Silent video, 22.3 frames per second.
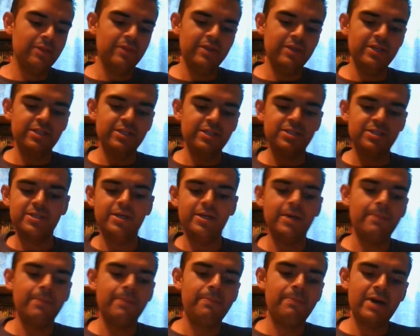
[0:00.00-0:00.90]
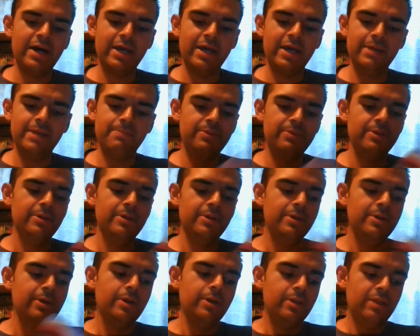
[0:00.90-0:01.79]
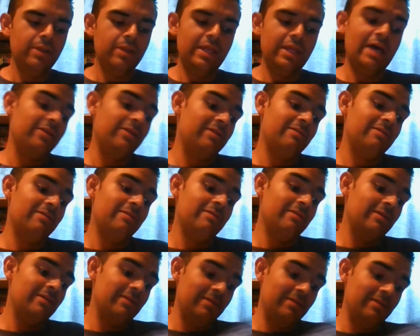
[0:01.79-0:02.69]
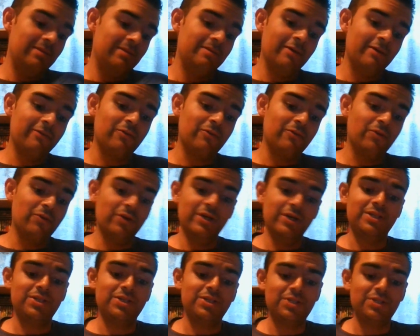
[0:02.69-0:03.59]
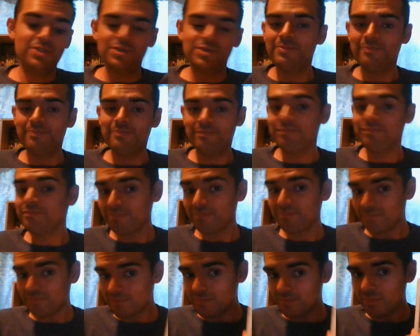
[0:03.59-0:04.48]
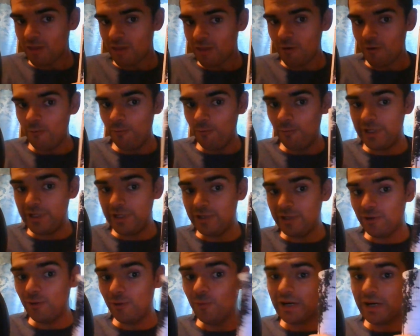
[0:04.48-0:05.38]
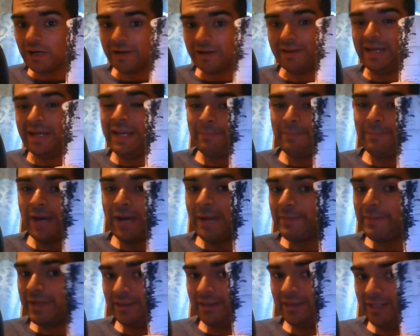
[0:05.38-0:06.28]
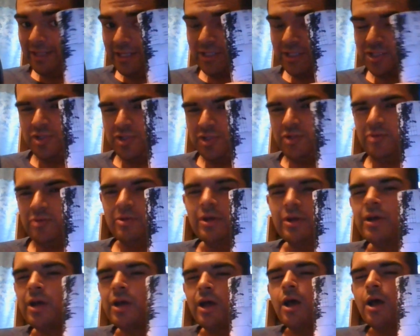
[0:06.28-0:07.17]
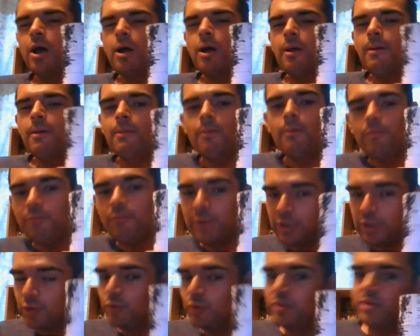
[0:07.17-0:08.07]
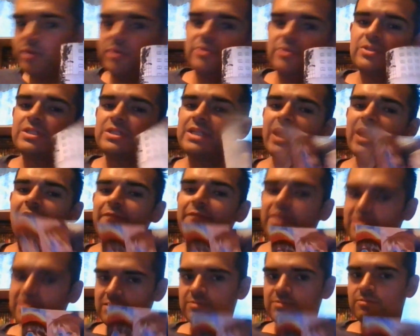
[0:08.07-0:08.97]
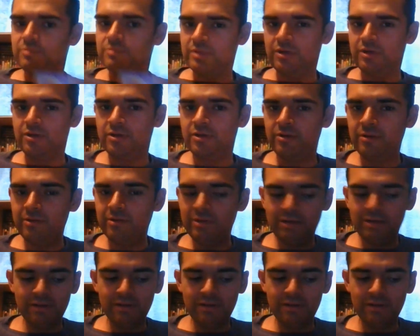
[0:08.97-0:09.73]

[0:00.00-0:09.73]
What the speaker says: this pipe. Now, of course, we know where a pipe can lead to, but who knows if it's they're gonna